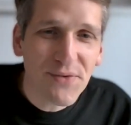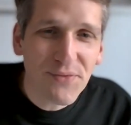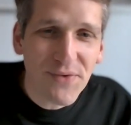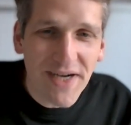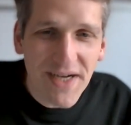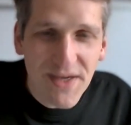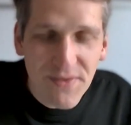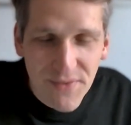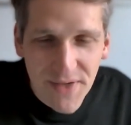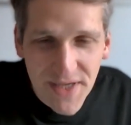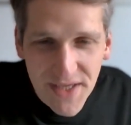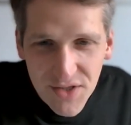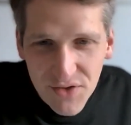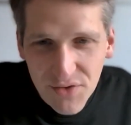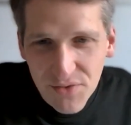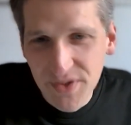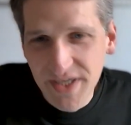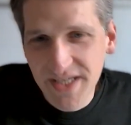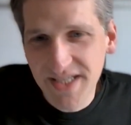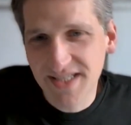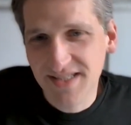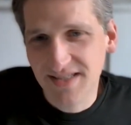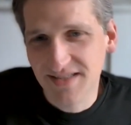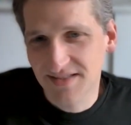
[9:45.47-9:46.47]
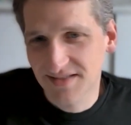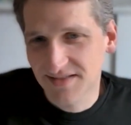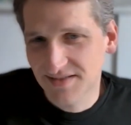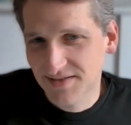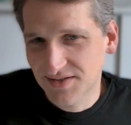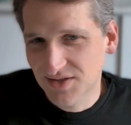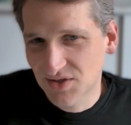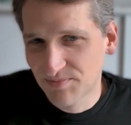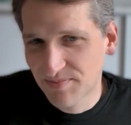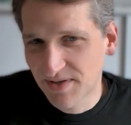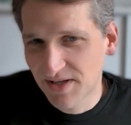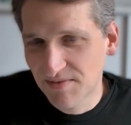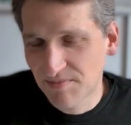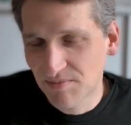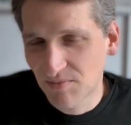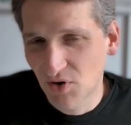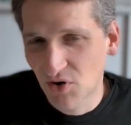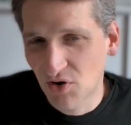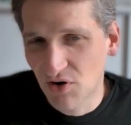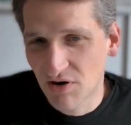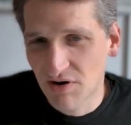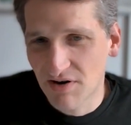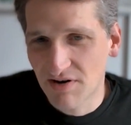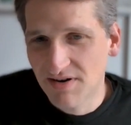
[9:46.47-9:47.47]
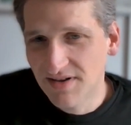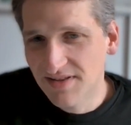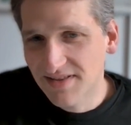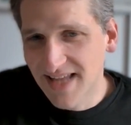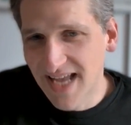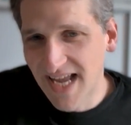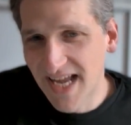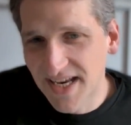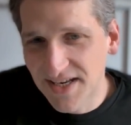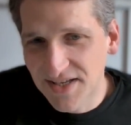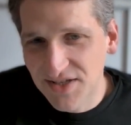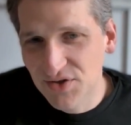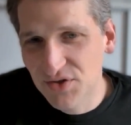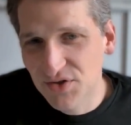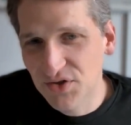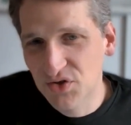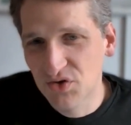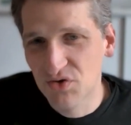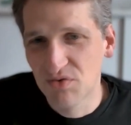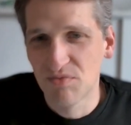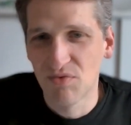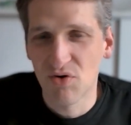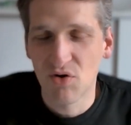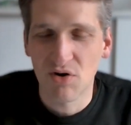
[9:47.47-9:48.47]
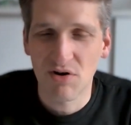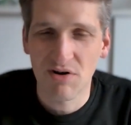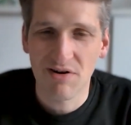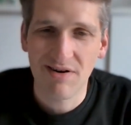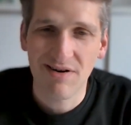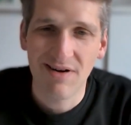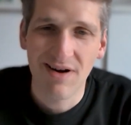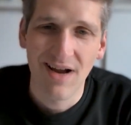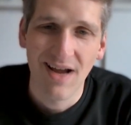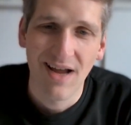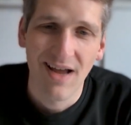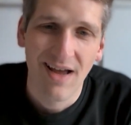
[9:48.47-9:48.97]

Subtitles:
really, really good reason to build more, then you do more.